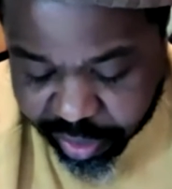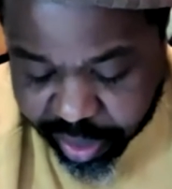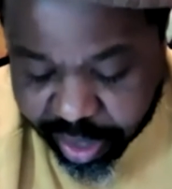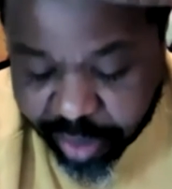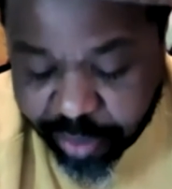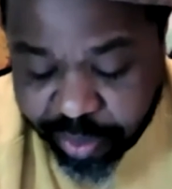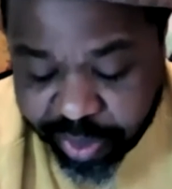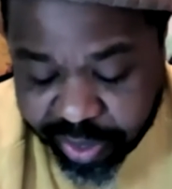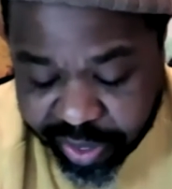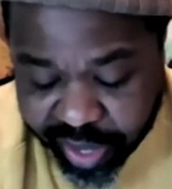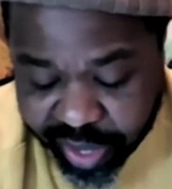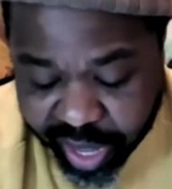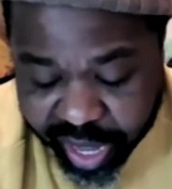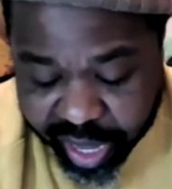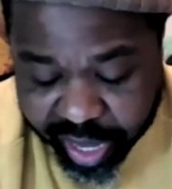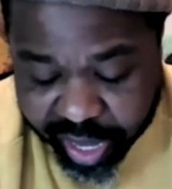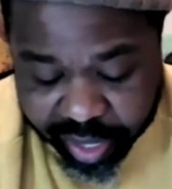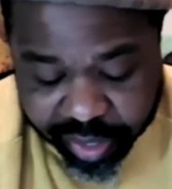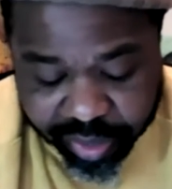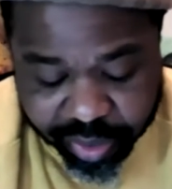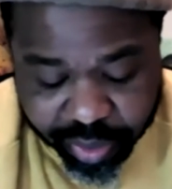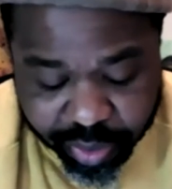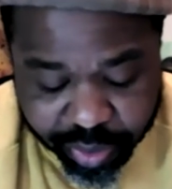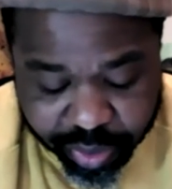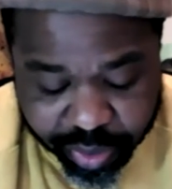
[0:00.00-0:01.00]
It was
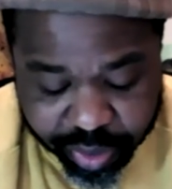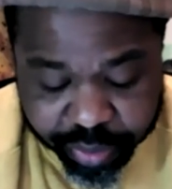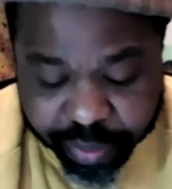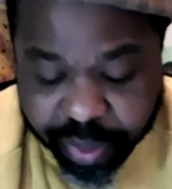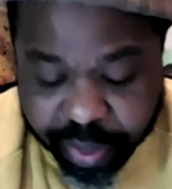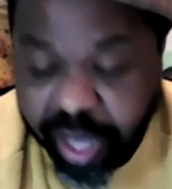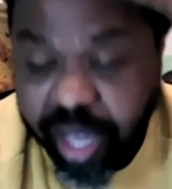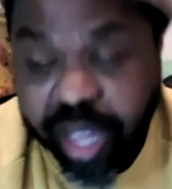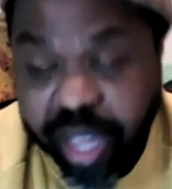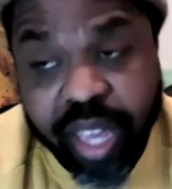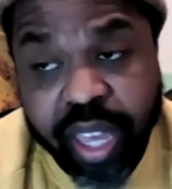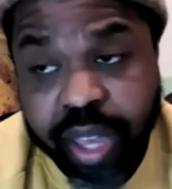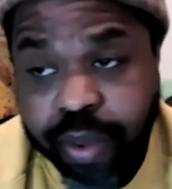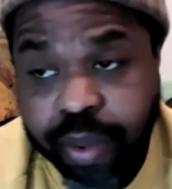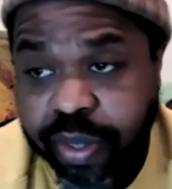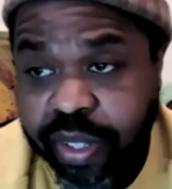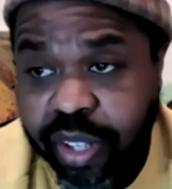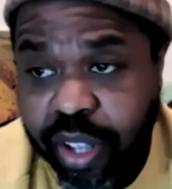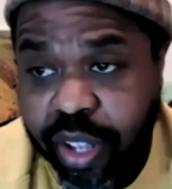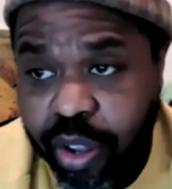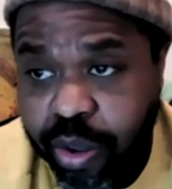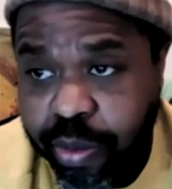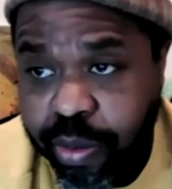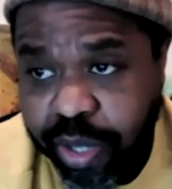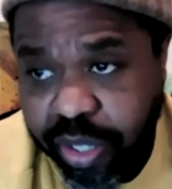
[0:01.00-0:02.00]
AIDS, or he was a
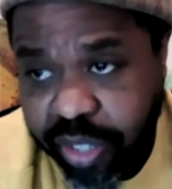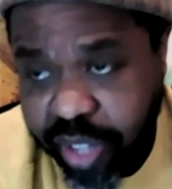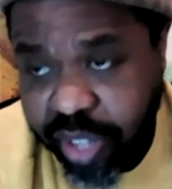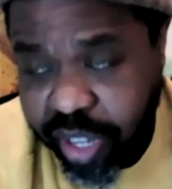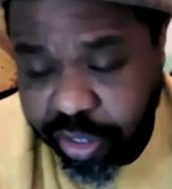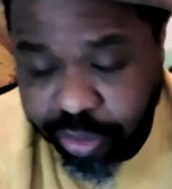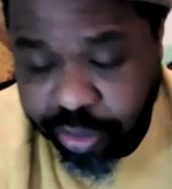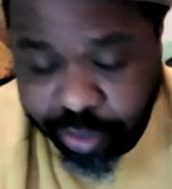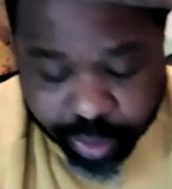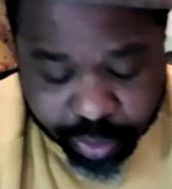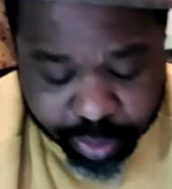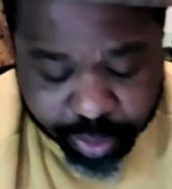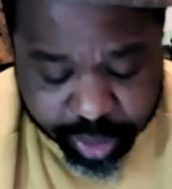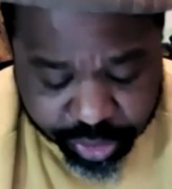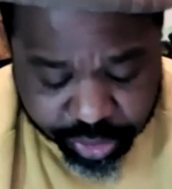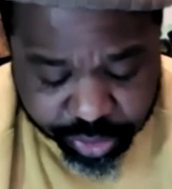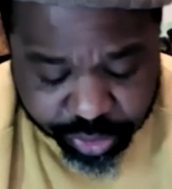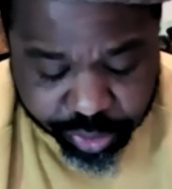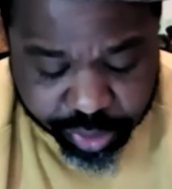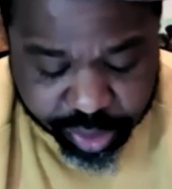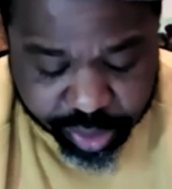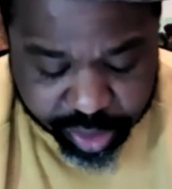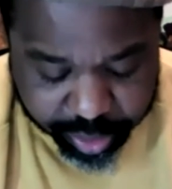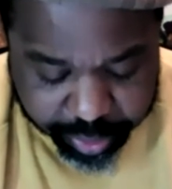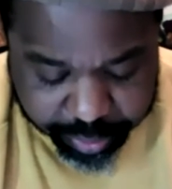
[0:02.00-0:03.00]
homosexual. What you
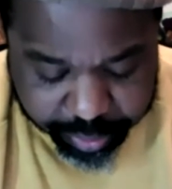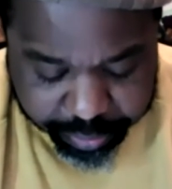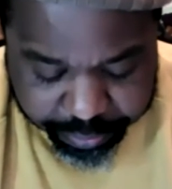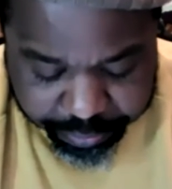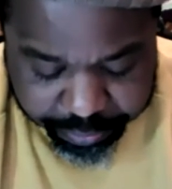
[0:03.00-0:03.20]
think?